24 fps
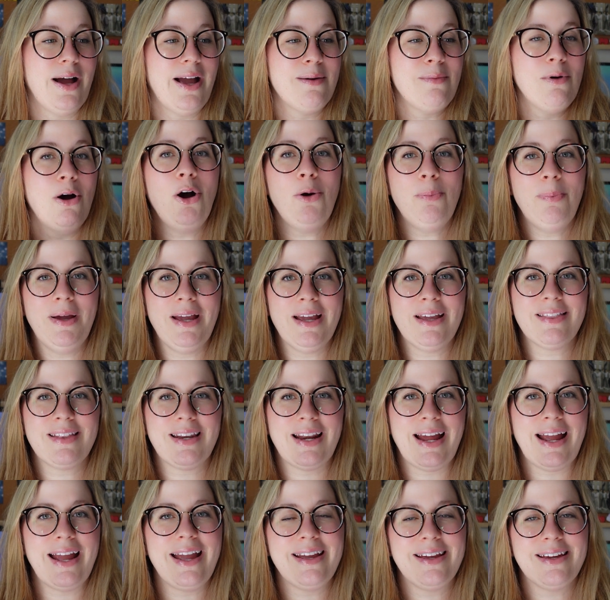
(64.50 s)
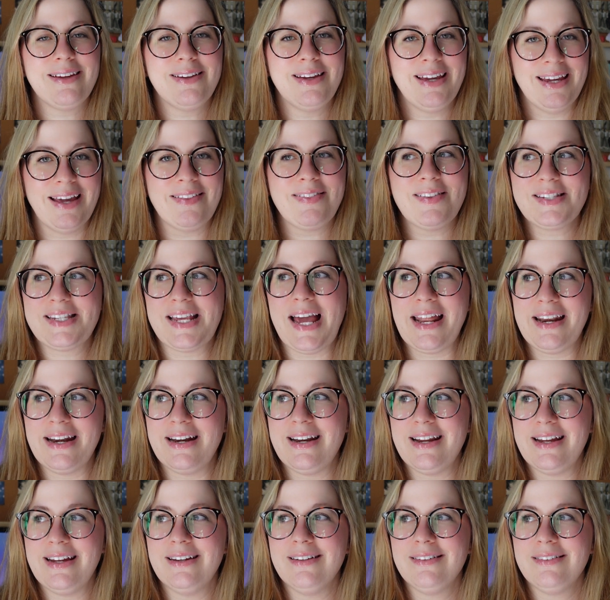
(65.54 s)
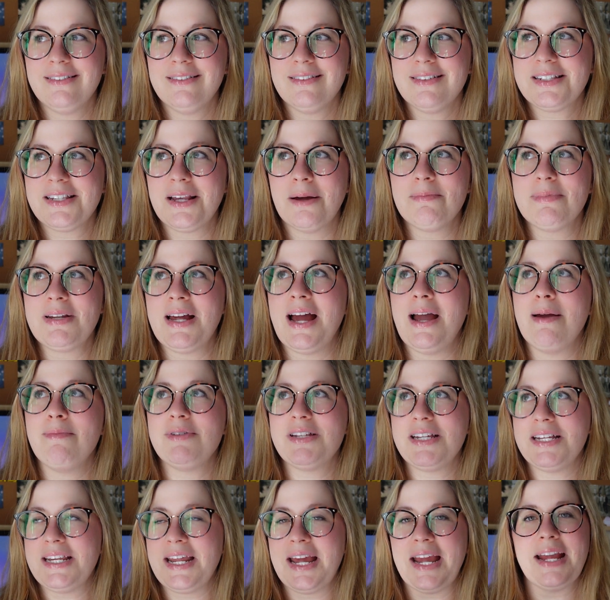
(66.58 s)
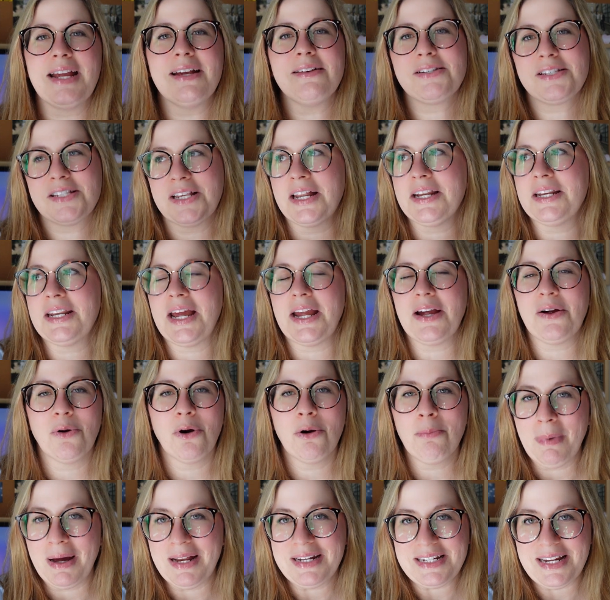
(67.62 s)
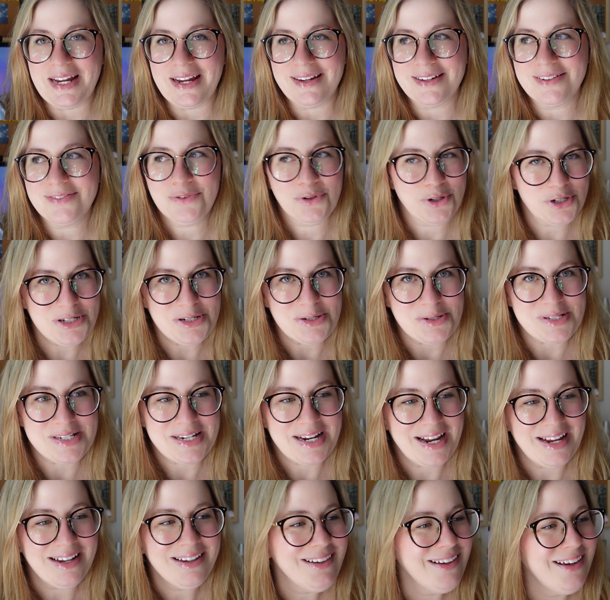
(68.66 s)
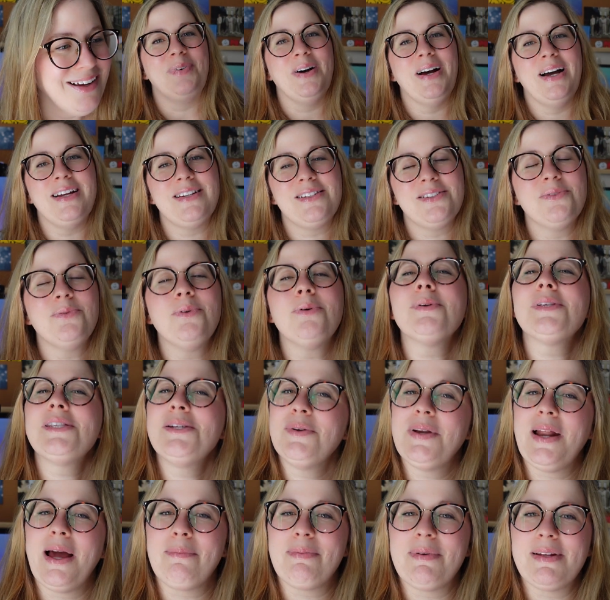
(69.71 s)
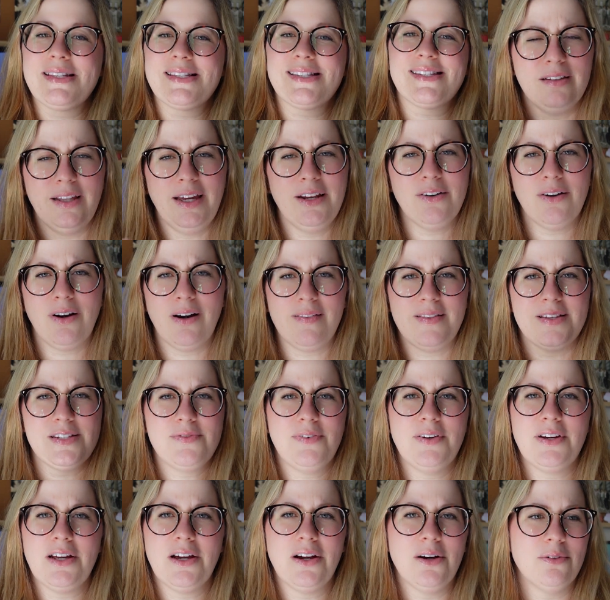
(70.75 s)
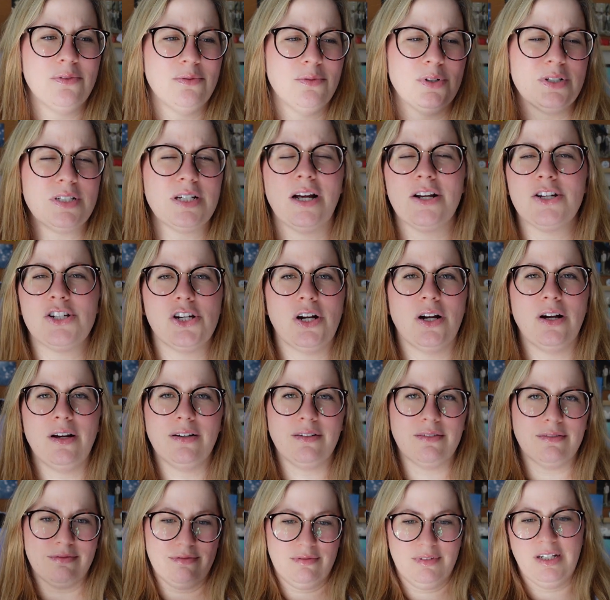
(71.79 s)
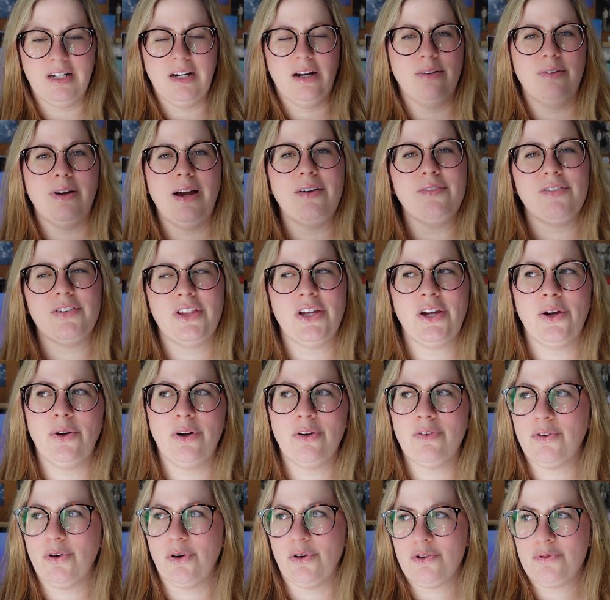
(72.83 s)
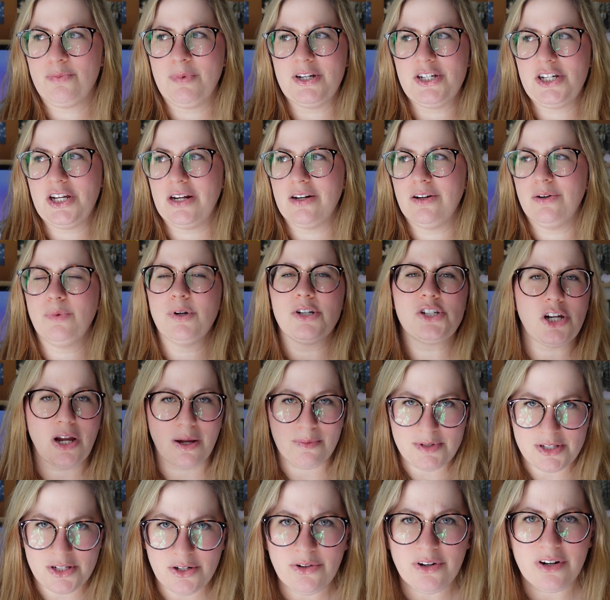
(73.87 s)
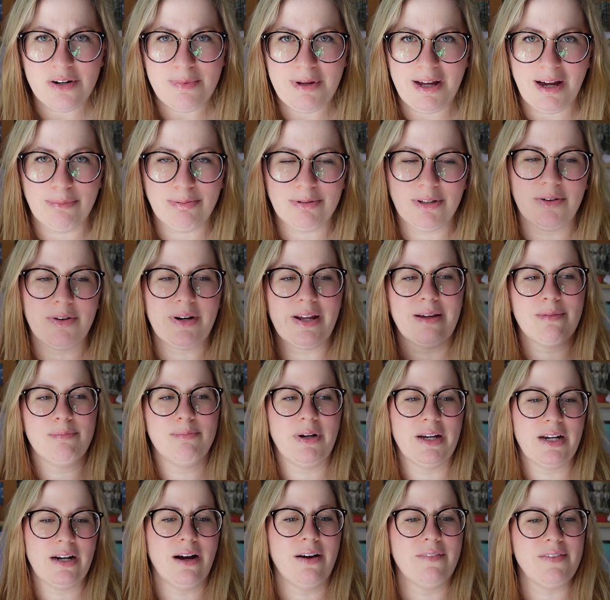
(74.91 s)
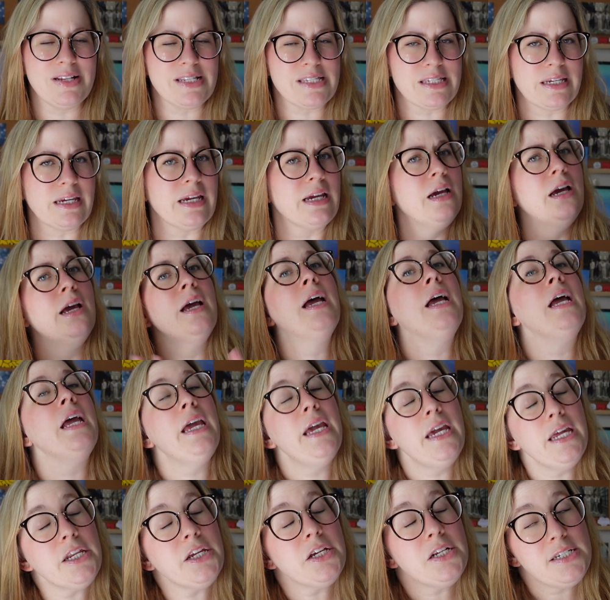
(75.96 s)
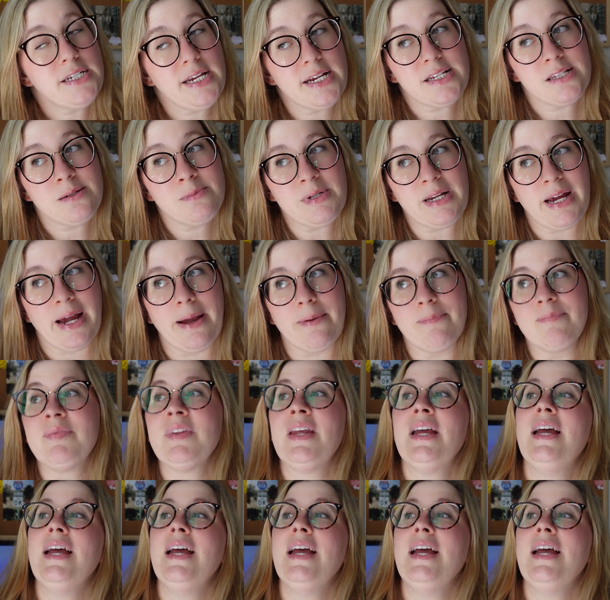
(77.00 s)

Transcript: I'm hoping that I could get this edited sometime today, Sunday, or Monday for Tuesday, but we will see what happens. Later on in this video, we'll touch on, you know, everything going forward with my channel, which I'm still gonna be uploading, but obviously it could take some time.